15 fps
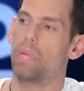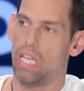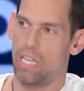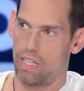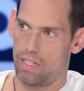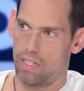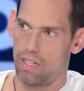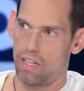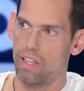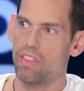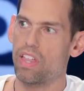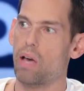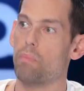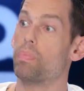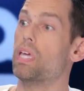me
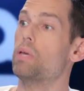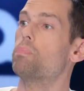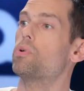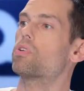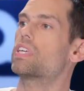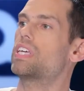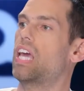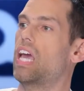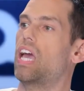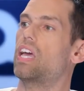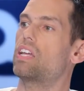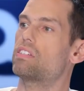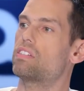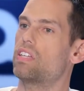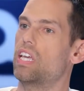that people
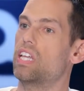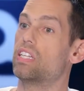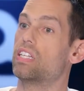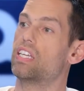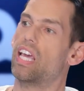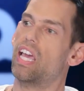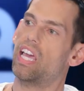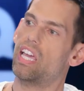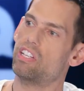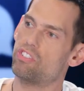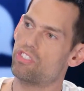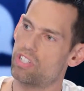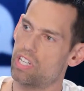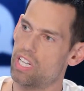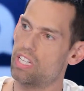can't
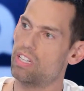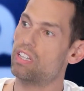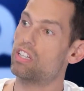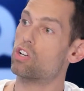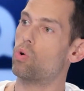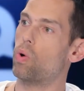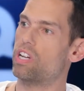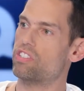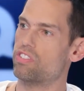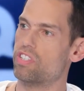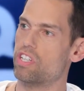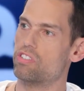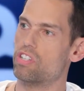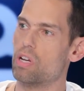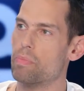engage in the
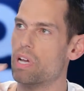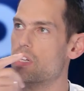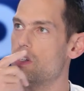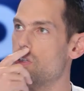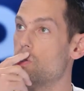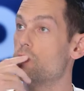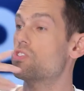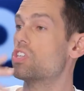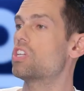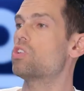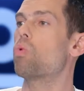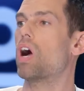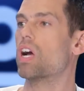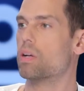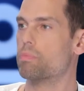questions that you're talking about. You said
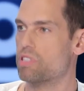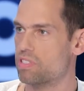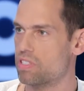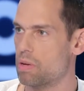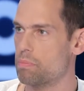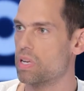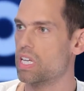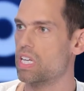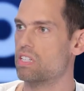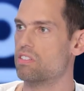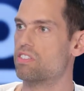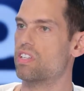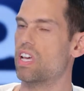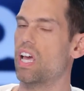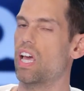you walk up to somebody
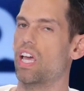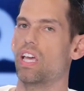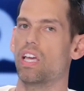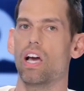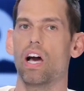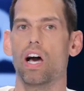and say,